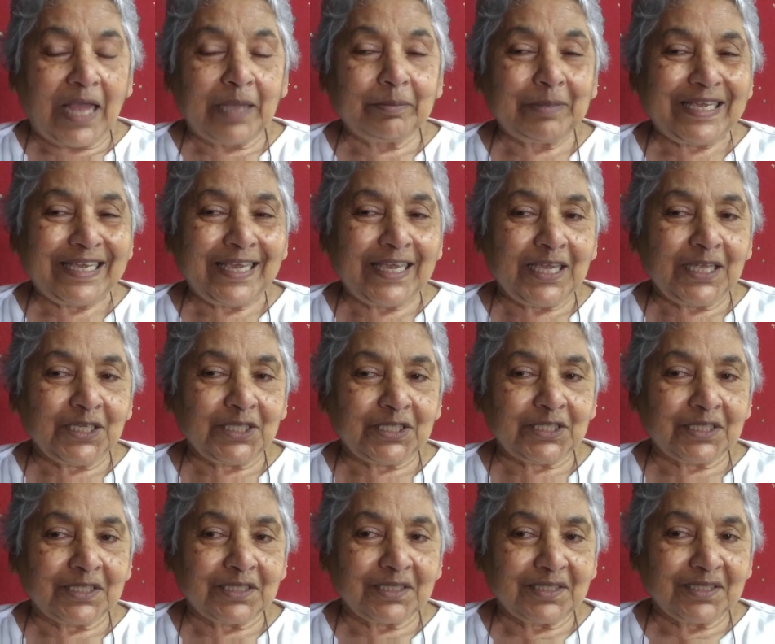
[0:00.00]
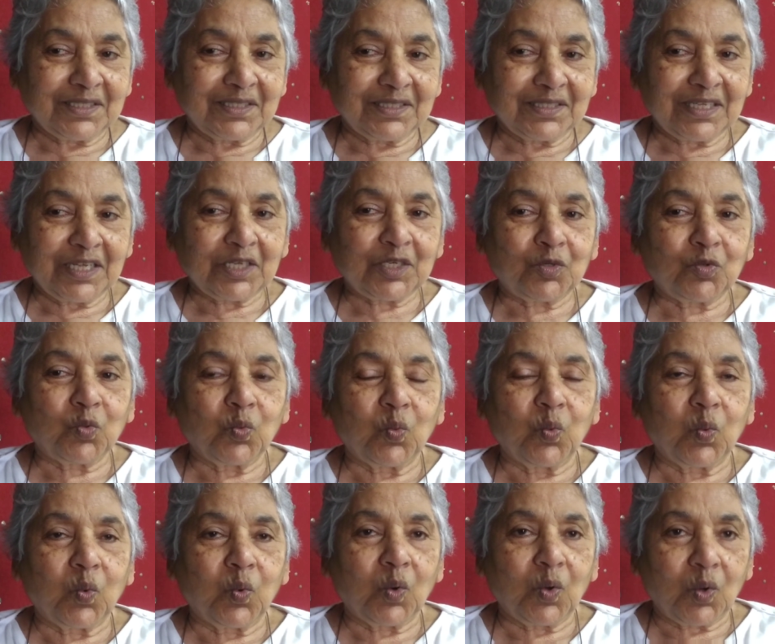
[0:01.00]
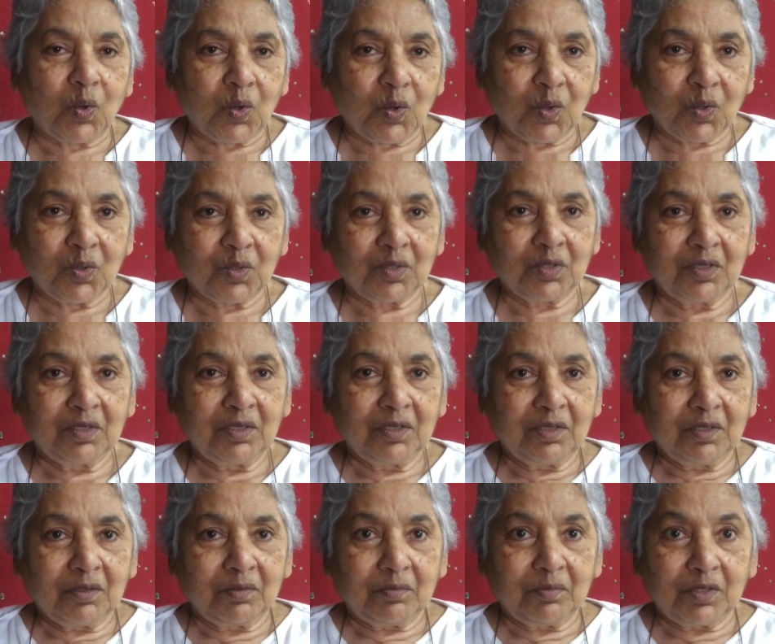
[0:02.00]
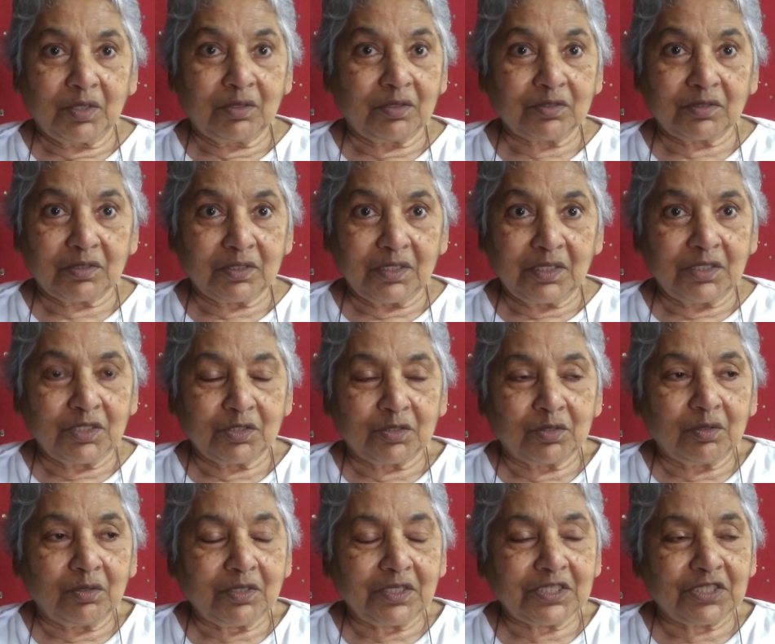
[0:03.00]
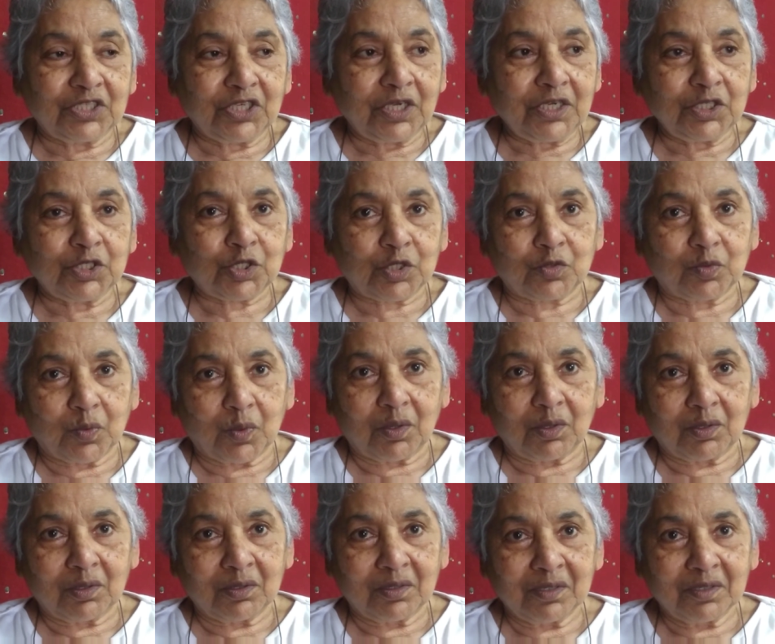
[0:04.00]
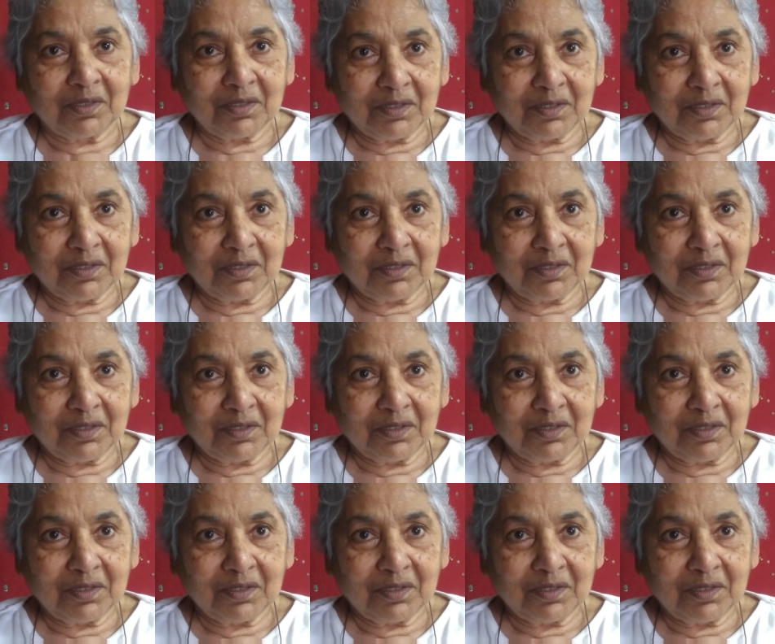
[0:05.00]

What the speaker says: I'm against that war because it is not a just war.